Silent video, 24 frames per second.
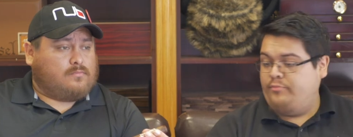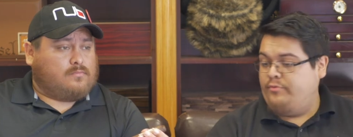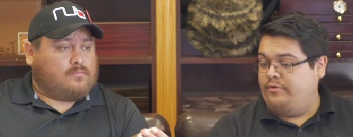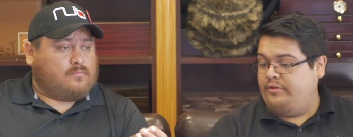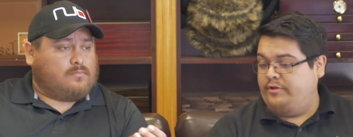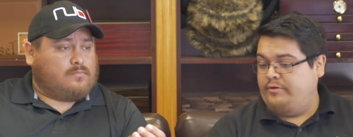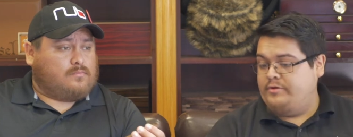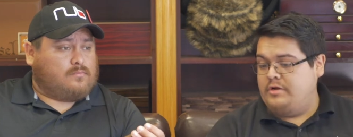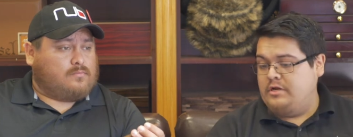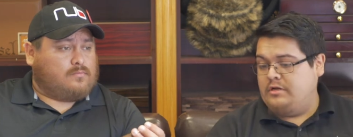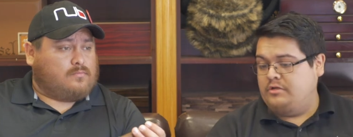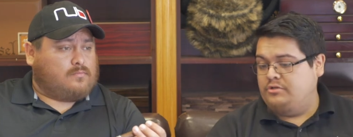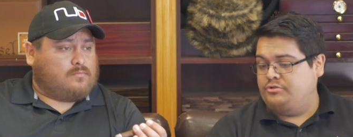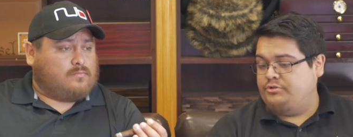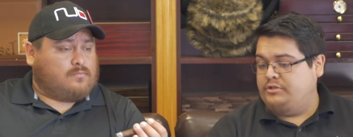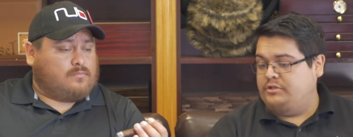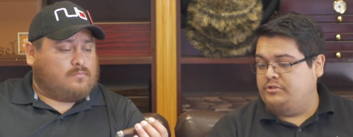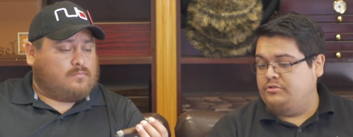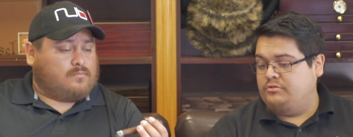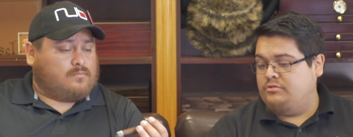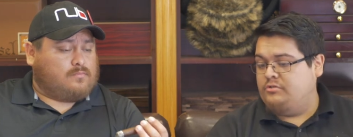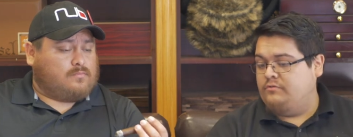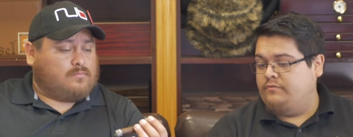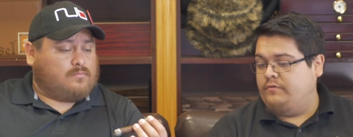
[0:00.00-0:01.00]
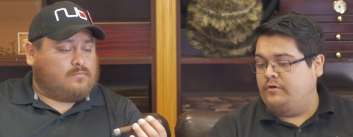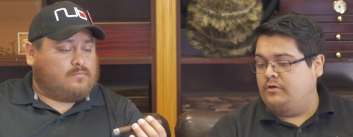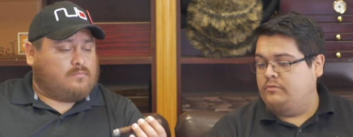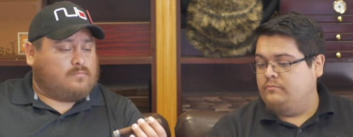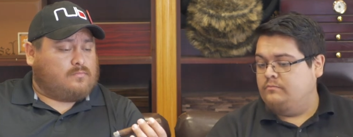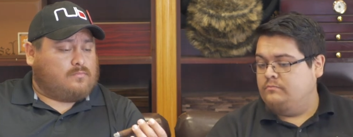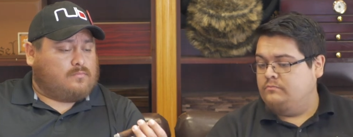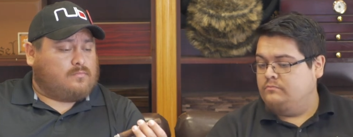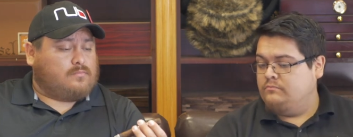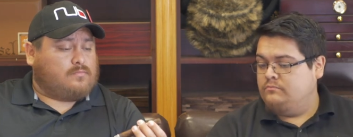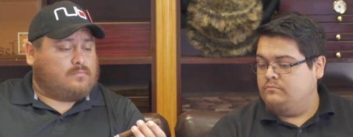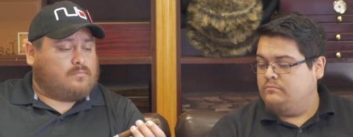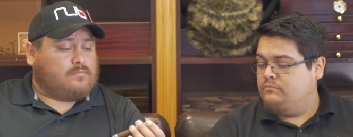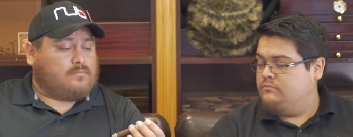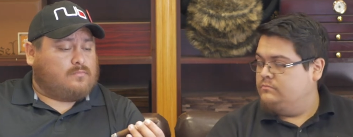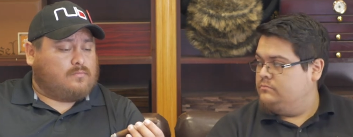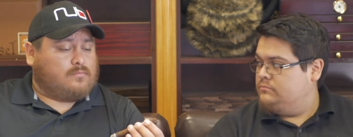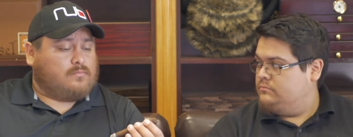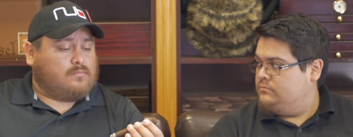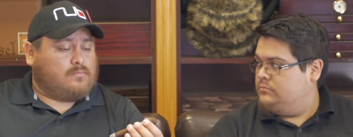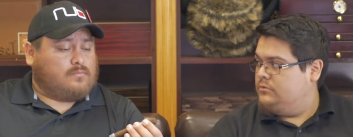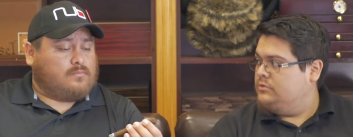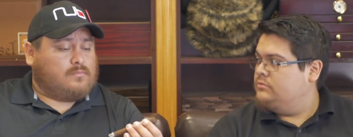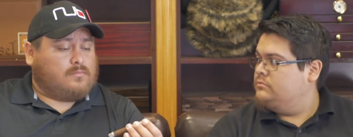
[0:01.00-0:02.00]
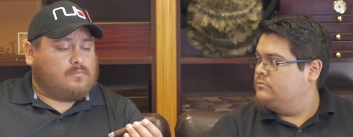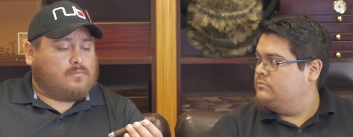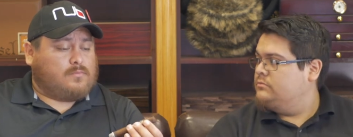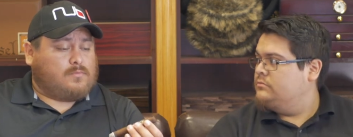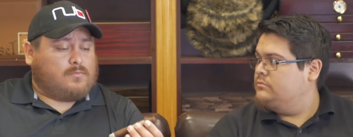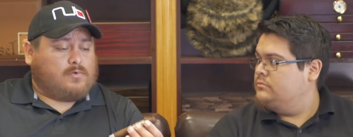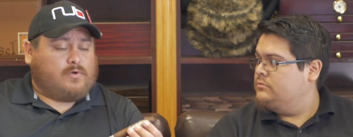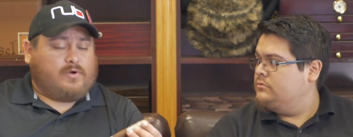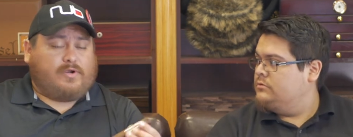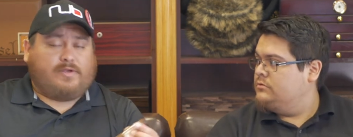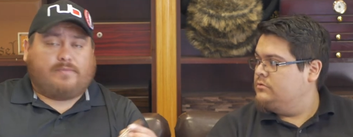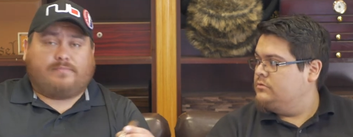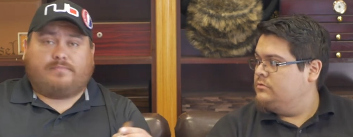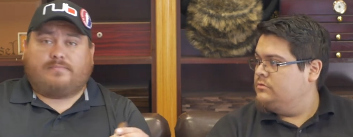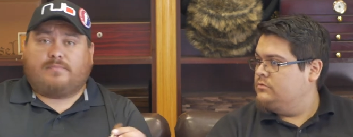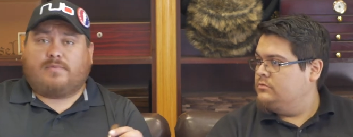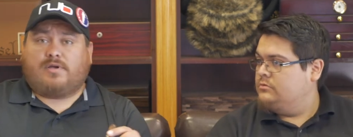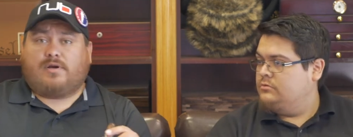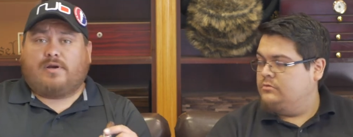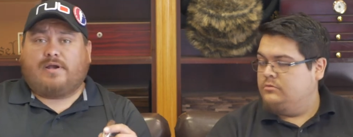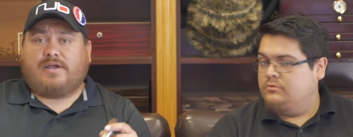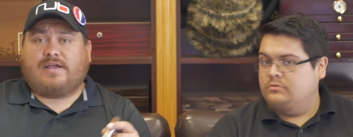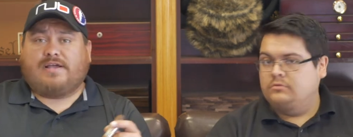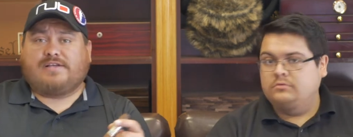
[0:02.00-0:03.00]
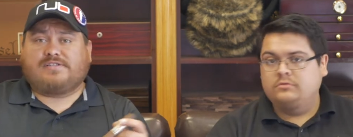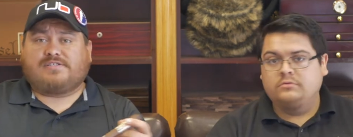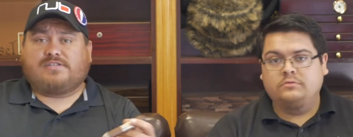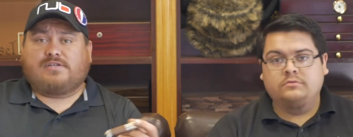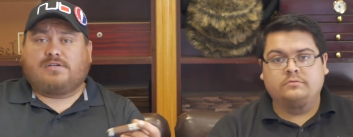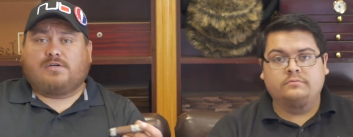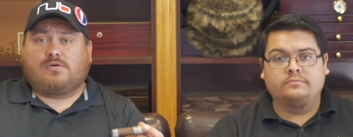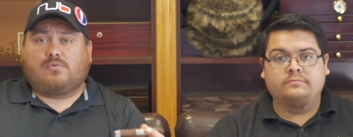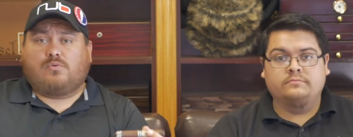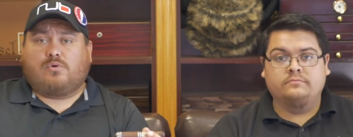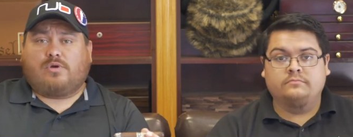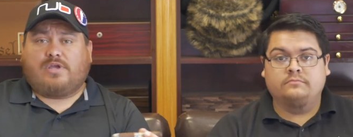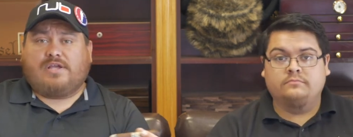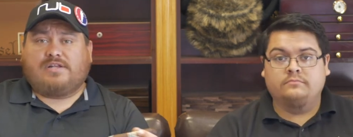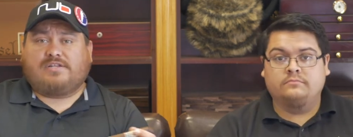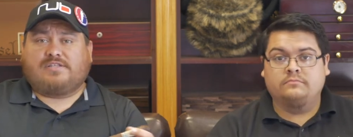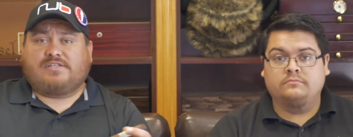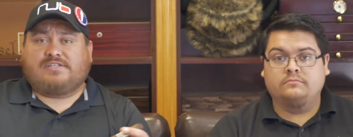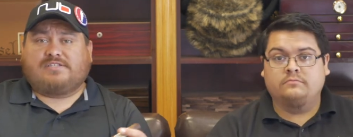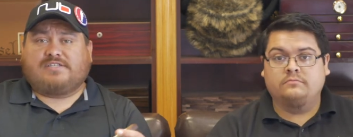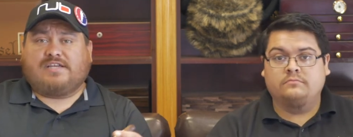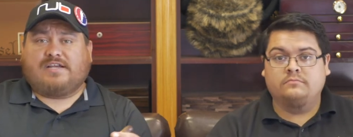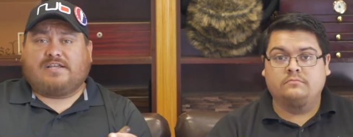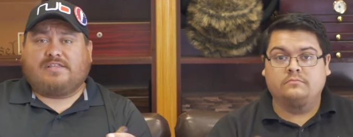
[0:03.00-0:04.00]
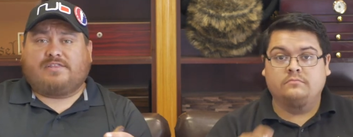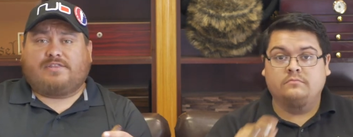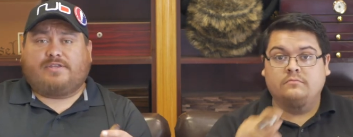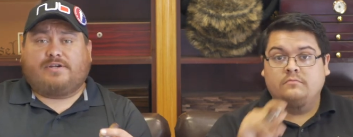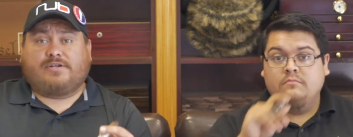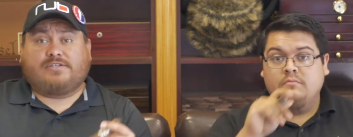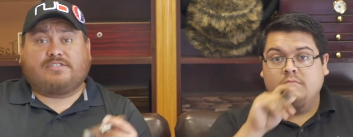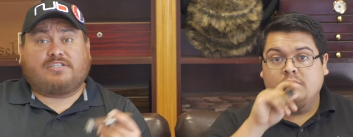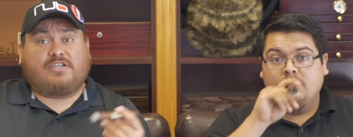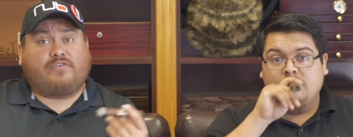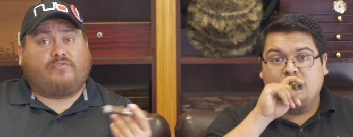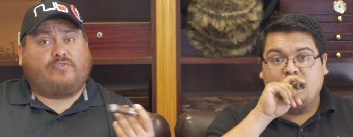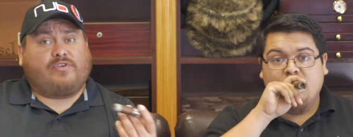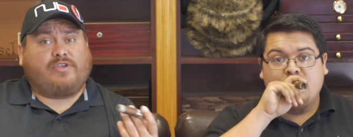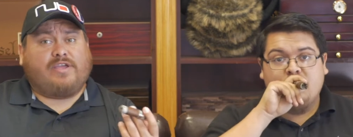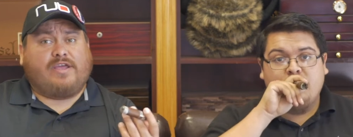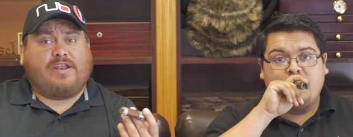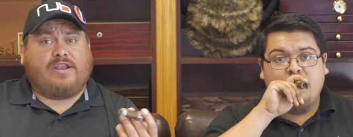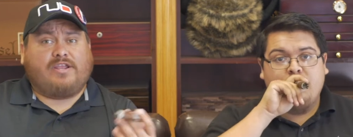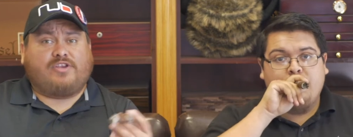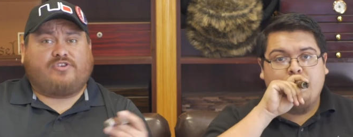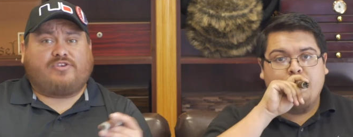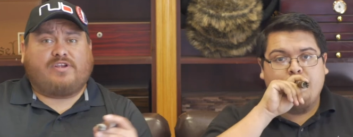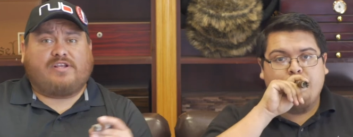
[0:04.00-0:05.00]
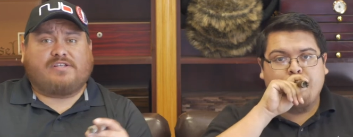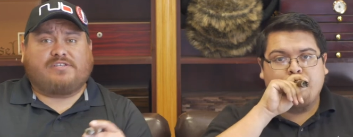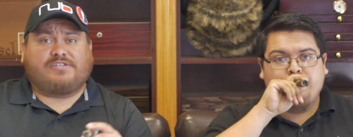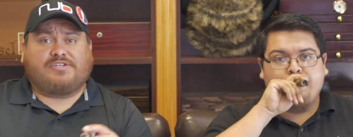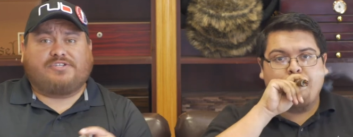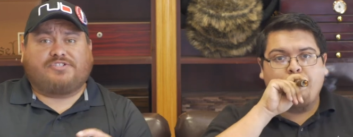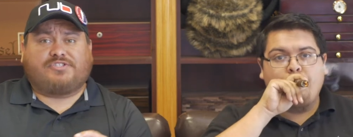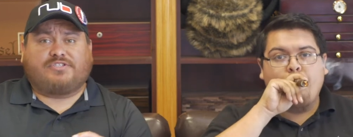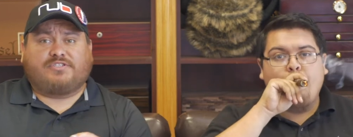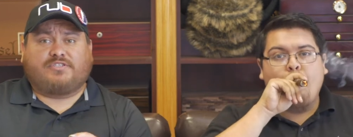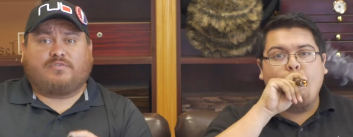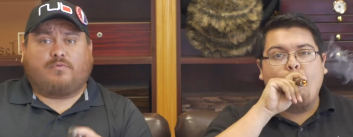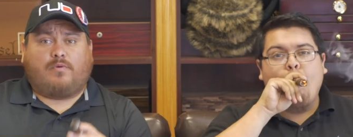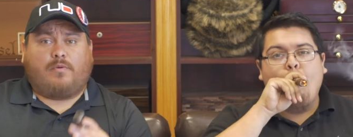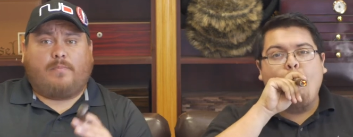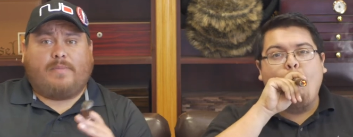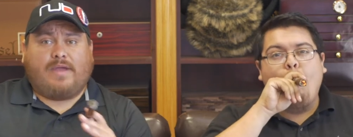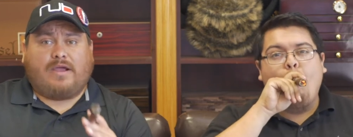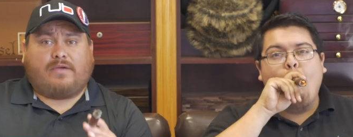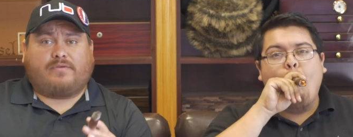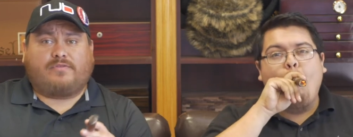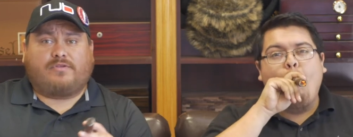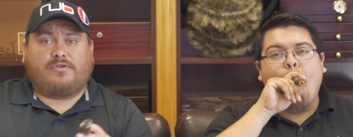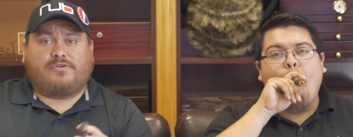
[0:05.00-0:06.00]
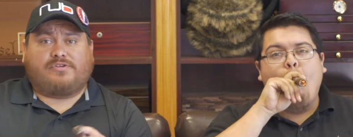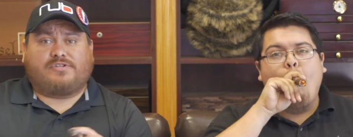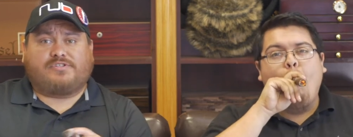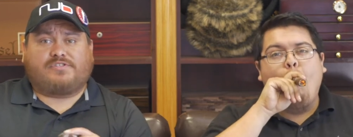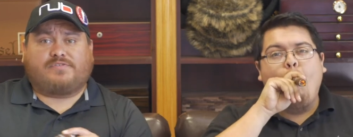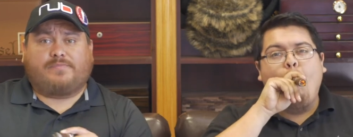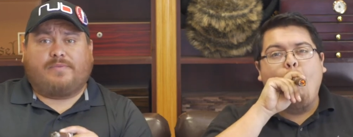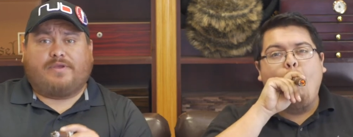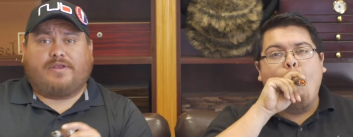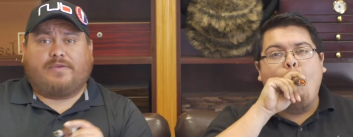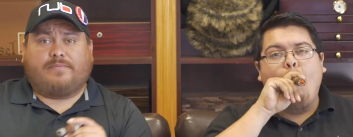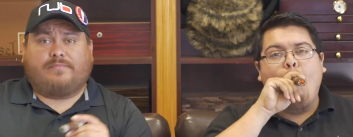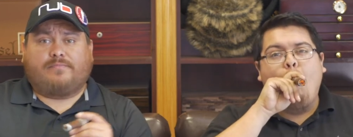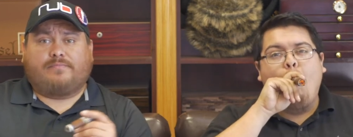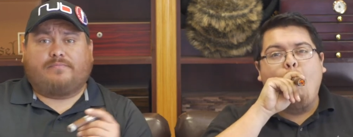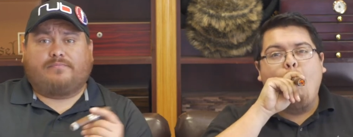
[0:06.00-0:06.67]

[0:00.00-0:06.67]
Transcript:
Speaker 1: really great construction so far.
Speaker 2: Great. All right, guys. We'll get into the second third, see if we get any transitions. We'll be back with you in just a minute.